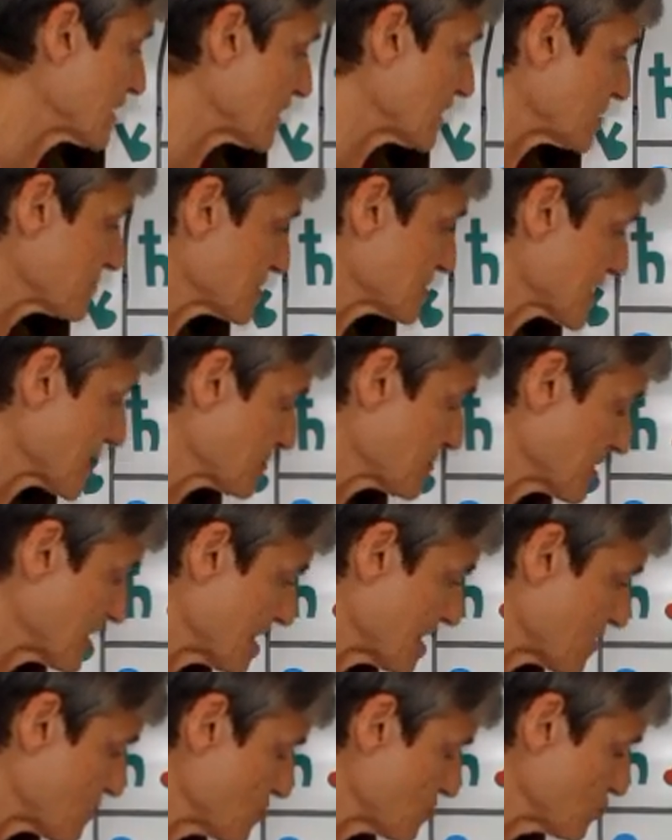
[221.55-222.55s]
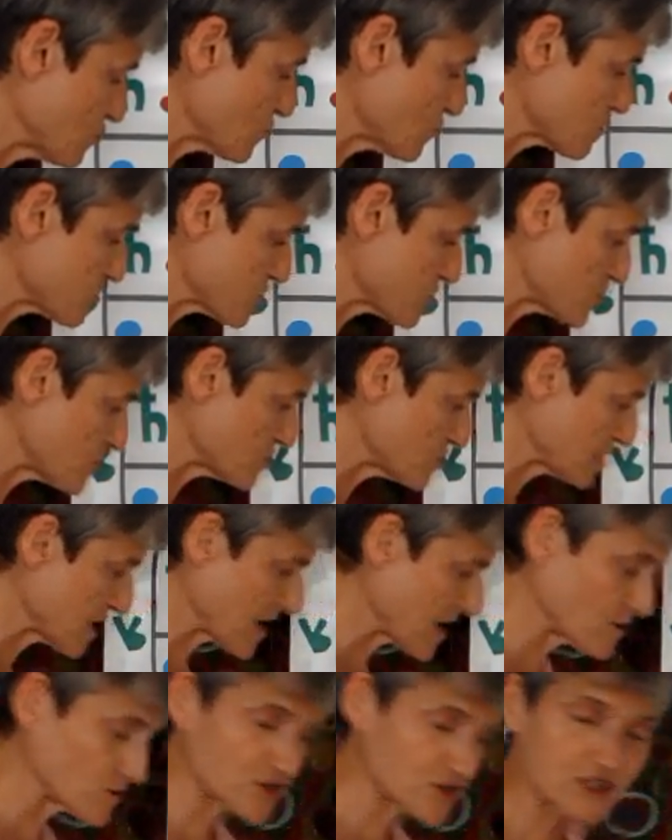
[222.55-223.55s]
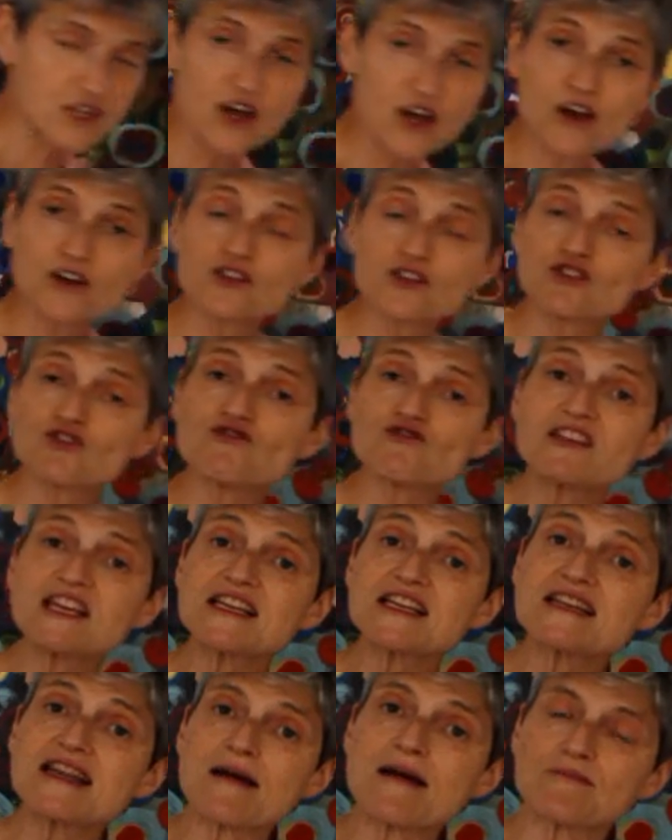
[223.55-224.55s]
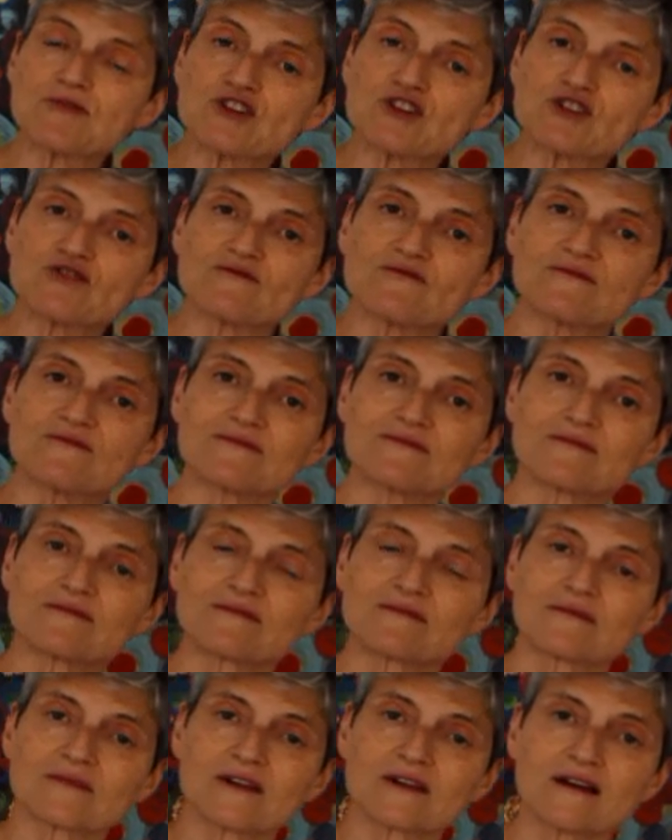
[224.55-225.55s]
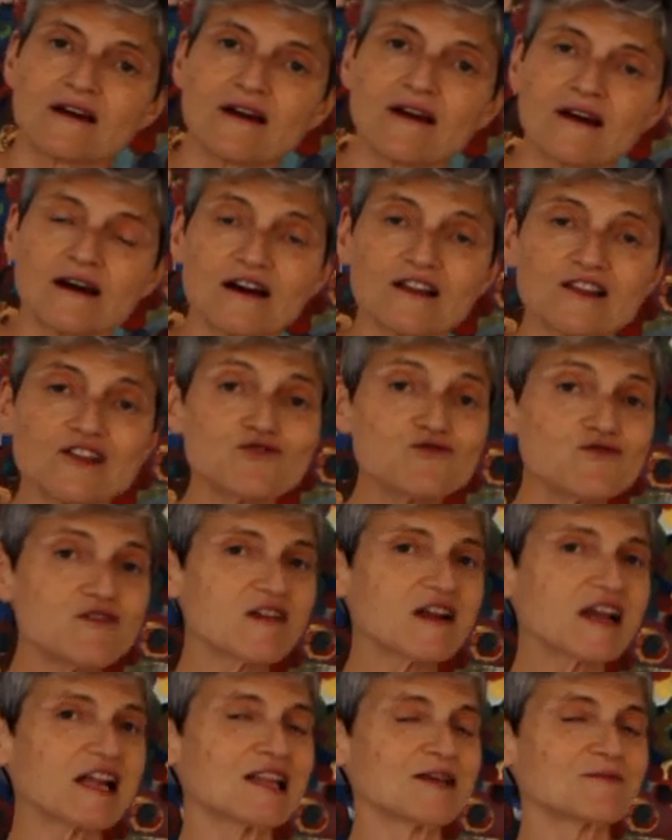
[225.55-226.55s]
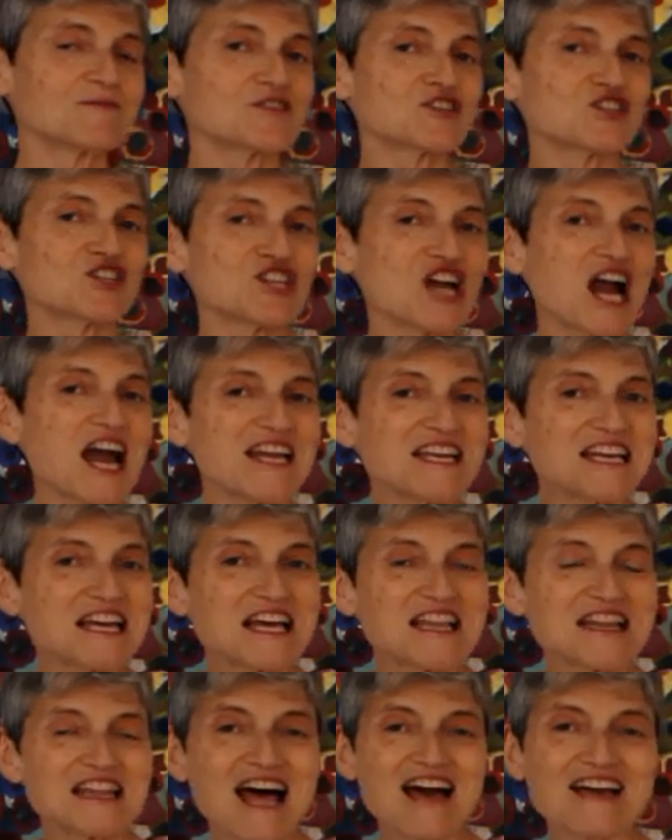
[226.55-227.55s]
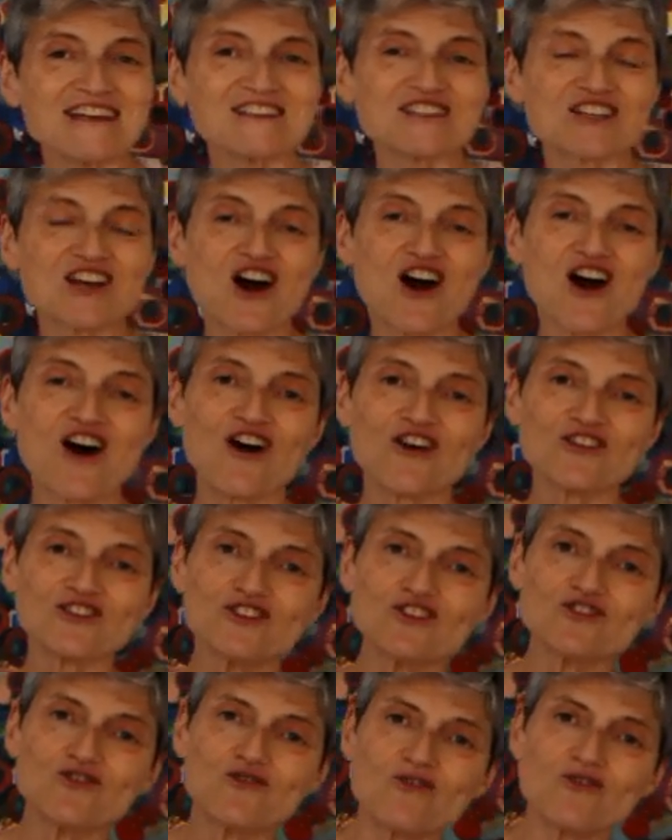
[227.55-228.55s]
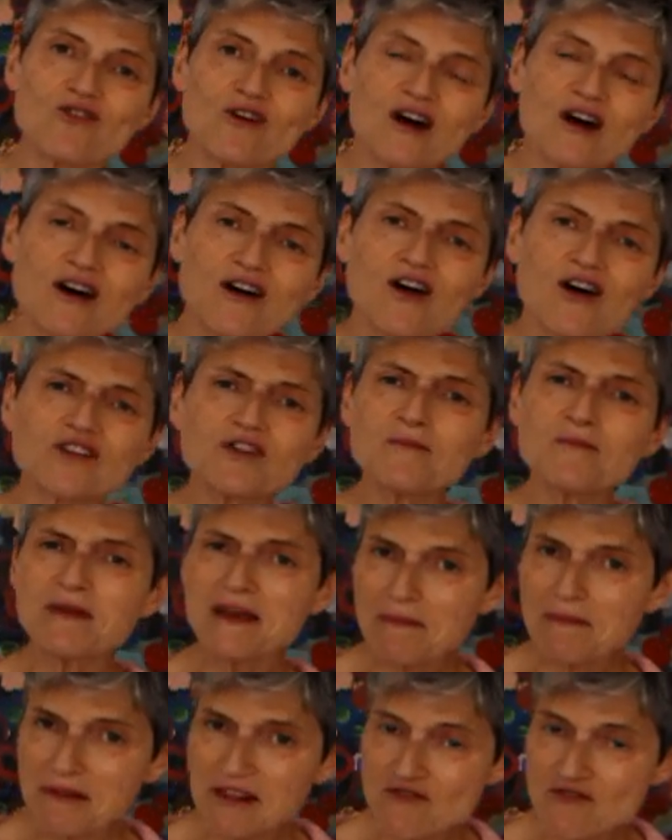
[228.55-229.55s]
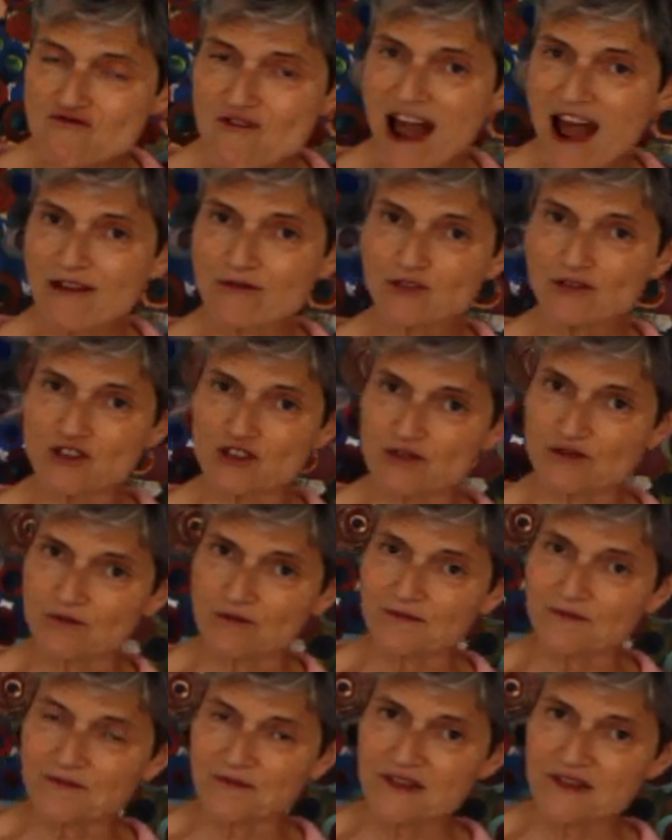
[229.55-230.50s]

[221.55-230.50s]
eclipse happening here in your third house, joining Neptune. A lunar eclipse shining a light on the people around you.